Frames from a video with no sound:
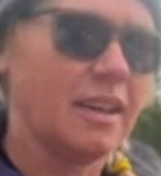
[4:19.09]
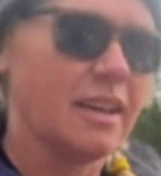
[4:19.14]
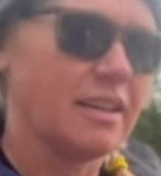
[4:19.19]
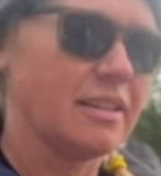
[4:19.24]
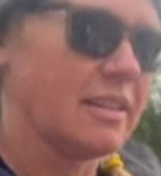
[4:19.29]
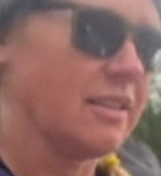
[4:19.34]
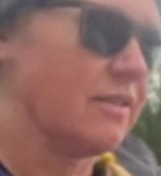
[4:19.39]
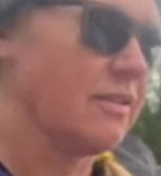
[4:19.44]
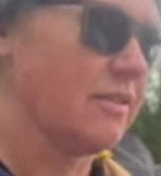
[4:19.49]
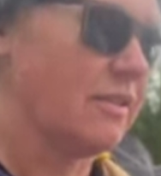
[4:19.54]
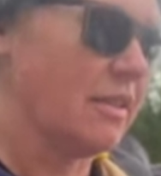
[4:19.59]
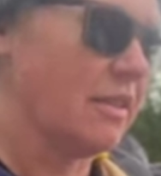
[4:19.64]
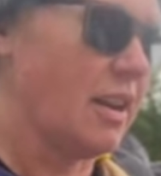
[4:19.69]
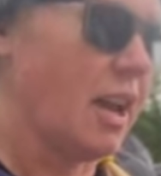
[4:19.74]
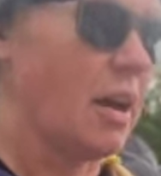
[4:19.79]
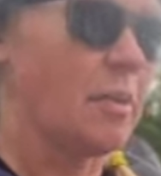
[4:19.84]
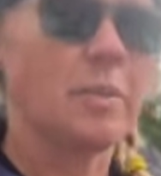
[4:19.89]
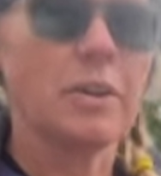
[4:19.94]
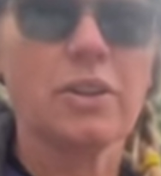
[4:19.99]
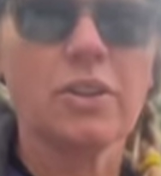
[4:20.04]
have
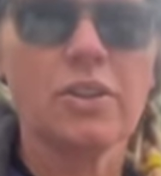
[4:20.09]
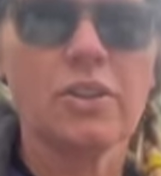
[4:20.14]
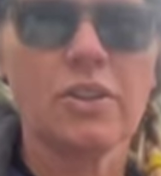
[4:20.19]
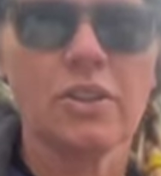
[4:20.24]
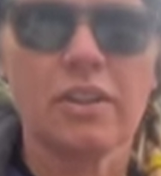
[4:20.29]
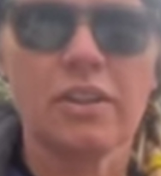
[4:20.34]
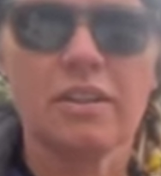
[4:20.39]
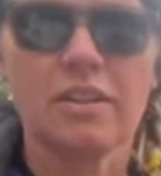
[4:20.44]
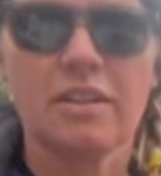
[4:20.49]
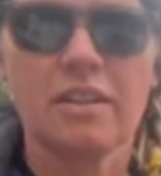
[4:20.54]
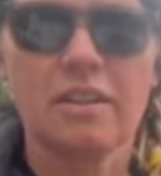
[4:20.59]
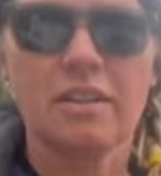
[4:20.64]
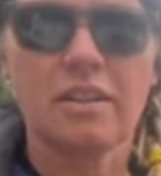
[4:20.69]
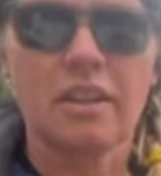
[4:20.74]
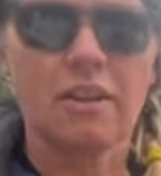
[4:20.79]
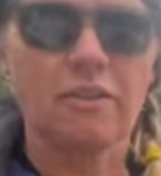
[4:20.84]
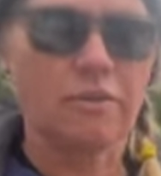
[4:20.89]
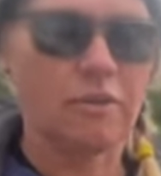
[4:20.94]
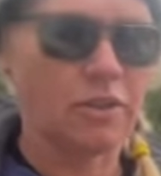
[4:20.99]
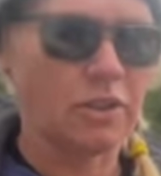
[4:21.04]
not been cooked.
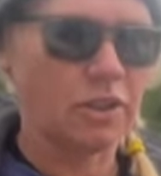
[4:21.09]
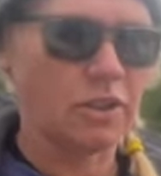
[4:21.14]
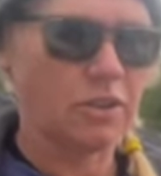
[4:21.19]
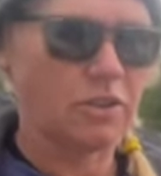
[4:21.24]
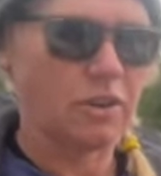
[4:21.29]
They freeze